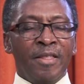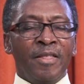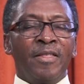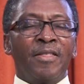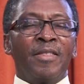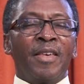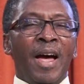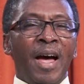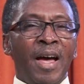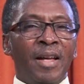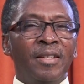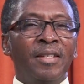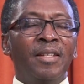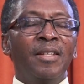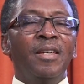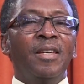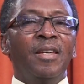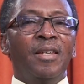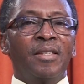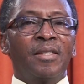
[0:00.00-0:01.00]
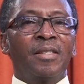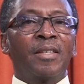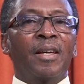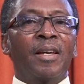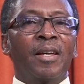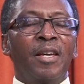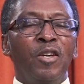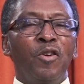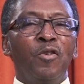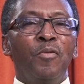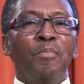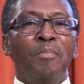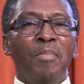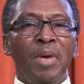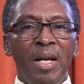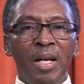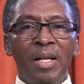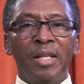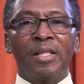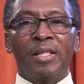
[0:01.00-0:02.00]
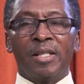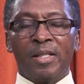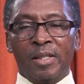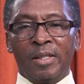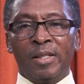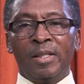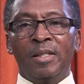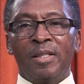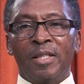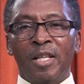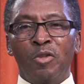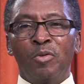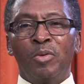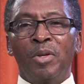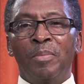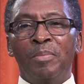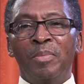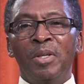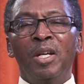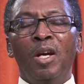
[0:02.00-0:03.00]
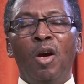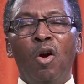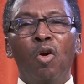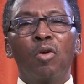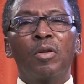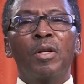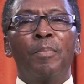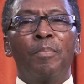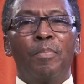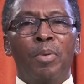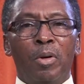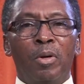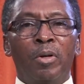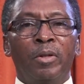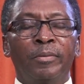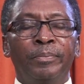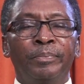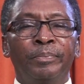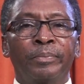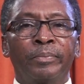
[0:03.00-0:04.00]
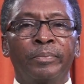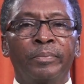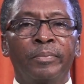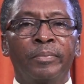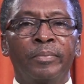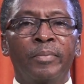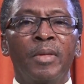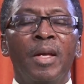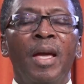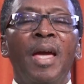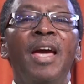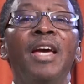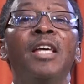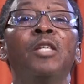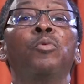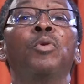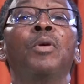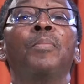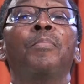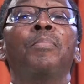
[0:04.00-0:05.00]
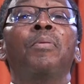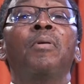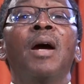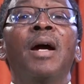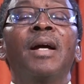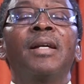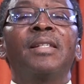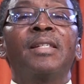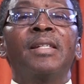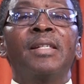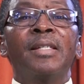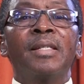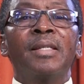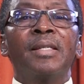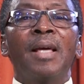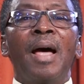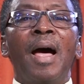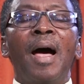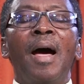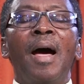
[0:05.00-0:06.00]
That is the humility that we are being called upon as we practice